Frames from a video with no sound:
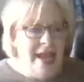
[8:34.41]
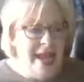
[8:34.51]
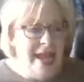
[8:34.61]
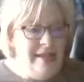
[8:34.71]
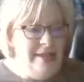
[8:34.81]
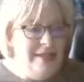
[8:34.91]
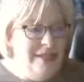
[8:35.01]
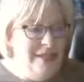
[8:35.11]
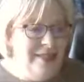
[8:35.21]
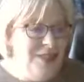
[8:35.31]
And
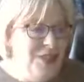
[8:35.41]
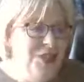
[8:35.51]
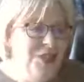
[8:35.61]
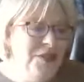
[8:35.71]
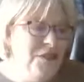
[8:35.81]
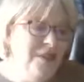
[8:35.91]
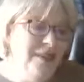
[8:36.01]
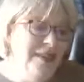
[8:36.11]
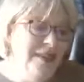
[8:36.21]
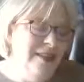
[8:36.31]
this is just one
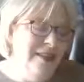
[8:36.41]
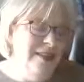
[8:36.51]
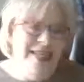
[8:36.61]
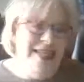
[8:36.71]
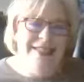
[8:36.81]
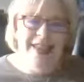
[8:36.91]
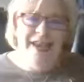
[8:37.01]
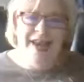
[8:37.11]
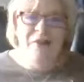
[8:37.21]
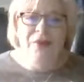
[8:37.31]
of the things that
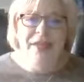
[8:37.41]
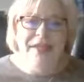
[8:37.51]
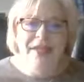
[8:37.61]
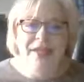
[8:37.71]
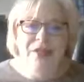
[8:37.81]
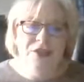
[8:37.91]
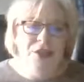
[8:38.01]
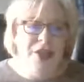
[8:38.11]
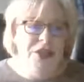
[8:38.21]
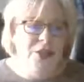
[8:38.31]
I really
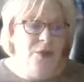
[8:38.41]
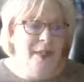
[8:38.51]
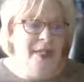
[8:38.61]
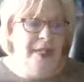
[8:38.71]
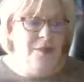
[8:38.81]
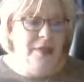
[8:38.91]
enjoy doing this,